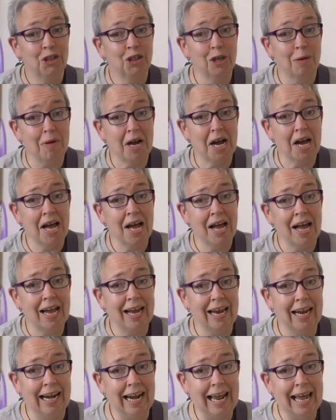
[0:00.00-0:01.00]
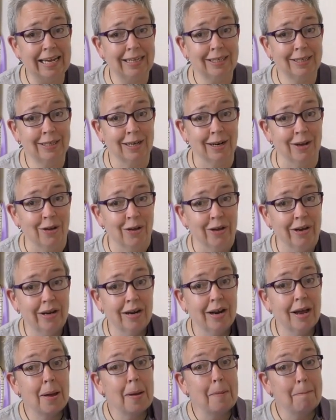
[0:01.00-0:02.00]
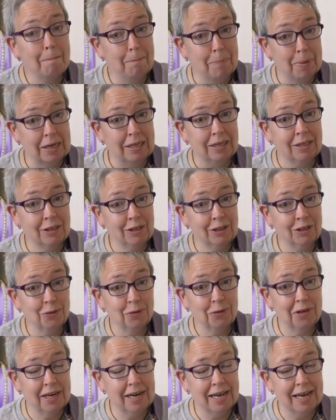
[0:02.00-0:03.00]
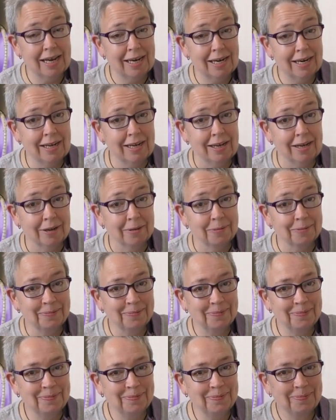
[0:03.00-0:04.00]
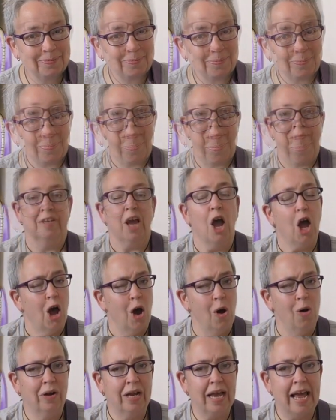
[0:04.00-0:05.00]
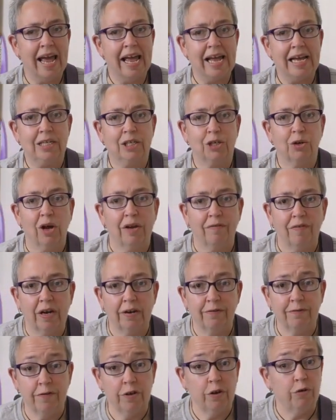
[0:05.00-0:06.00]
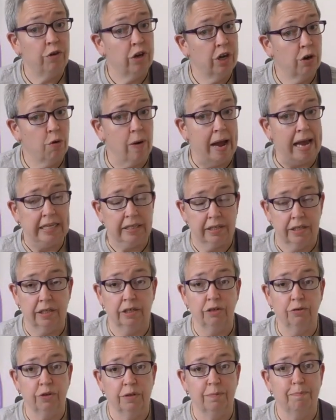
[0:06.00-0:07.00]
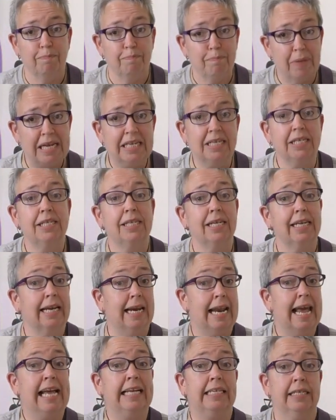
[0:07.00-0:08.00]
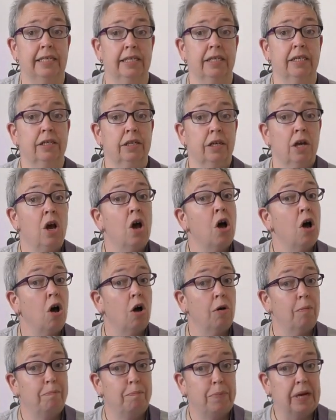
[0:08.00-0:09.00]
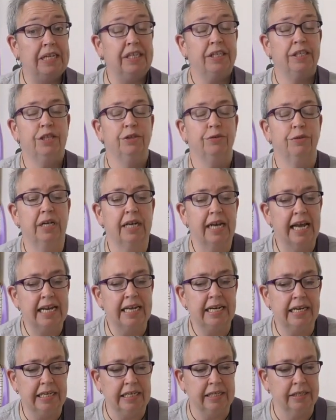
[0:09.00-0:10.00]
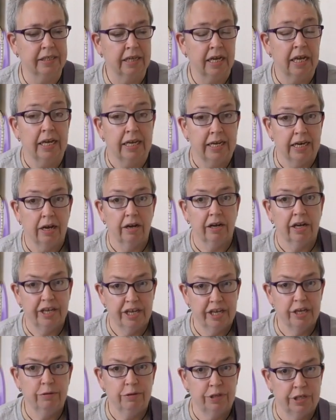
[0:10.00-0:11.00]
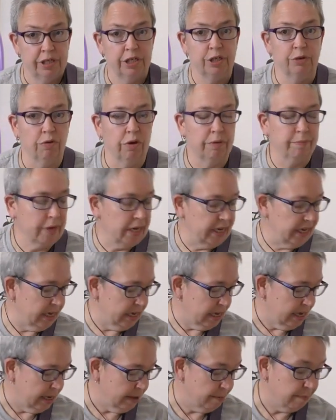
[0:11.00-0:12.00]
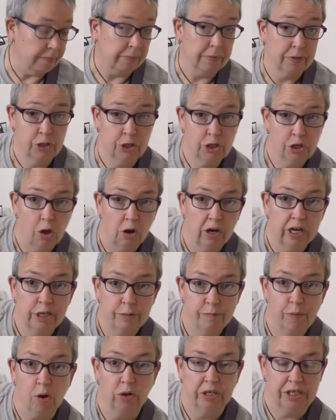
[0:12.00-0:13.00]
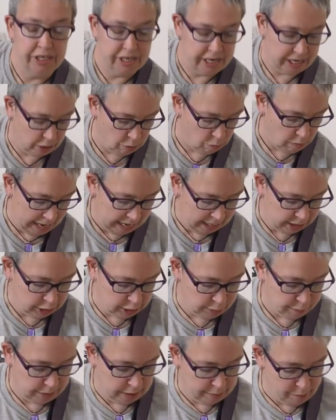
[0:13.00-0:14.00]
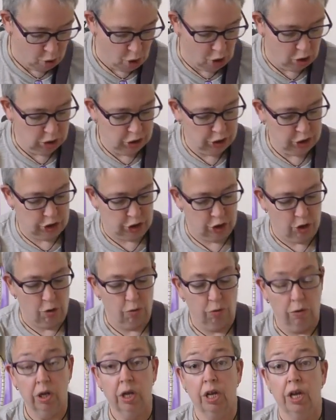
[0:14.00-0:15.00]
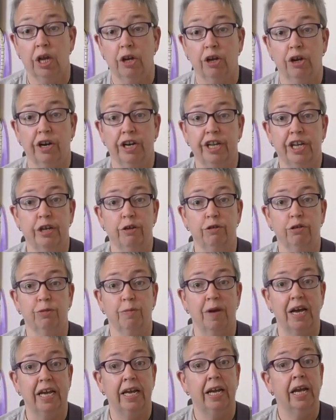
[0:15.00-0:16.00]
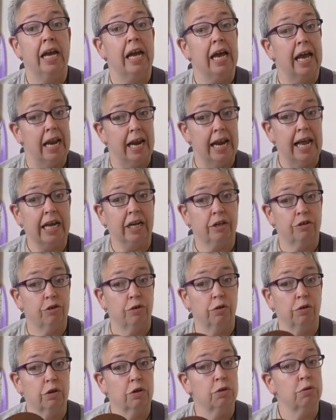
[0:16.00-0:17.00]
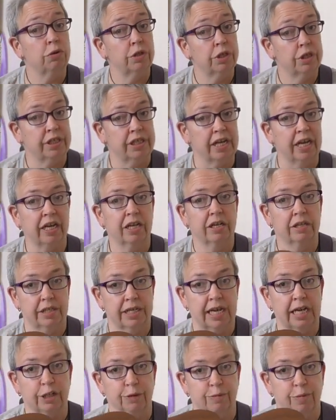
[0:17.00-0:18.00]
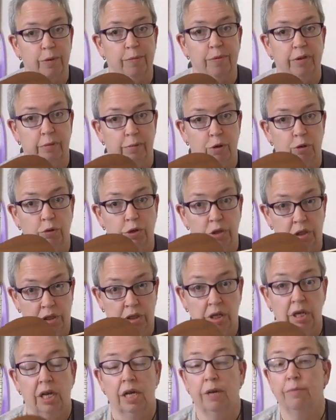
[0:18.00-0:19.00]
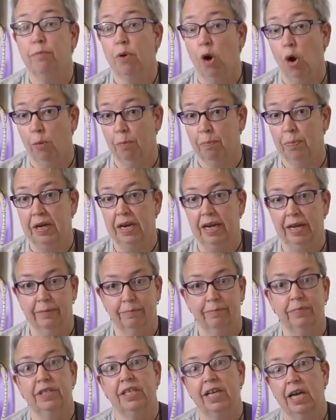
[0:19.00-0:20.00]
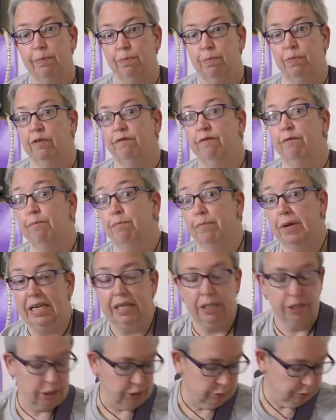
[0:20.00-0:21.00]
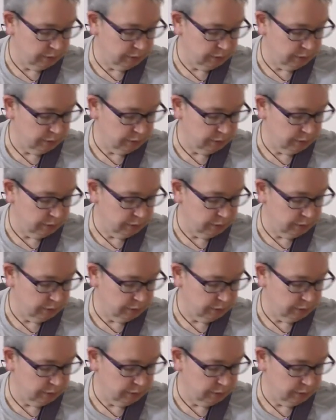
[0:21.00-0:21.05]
Shamai, let's learn bass ukulele. Okay, so I've had a few requests to do some basic lessons on bass ukuleles. Now I'm going to use this one, my solid body Nick West, but I'm also going to use my electro acoustic because that's probably the most popular type of bass